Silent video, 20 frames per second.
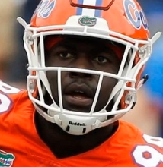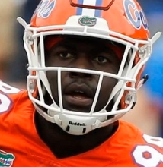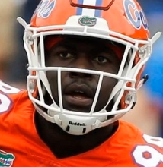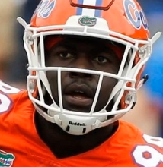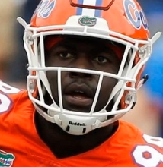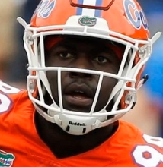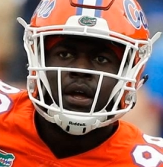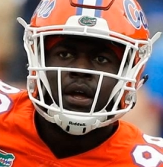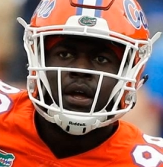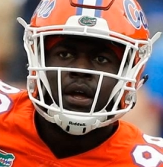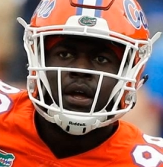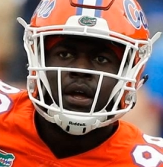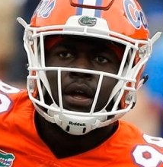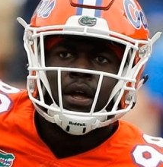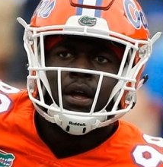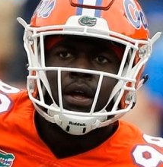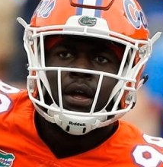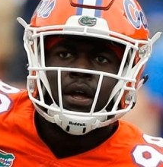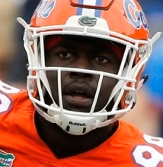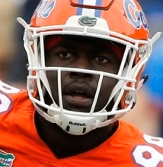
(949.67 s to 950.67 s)

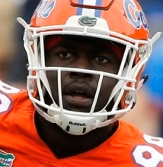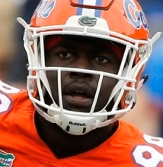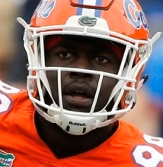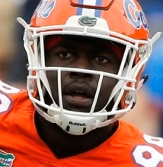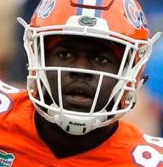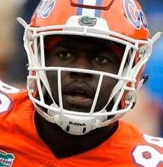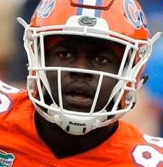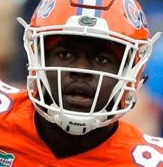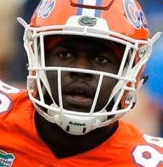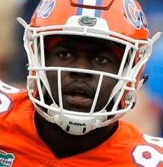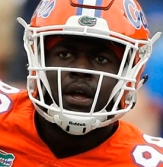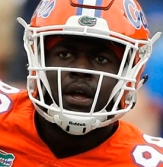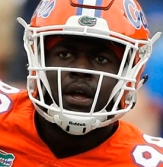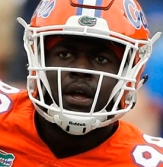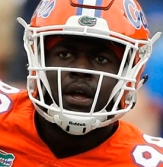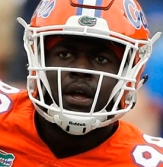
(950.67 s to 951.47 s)
(silence)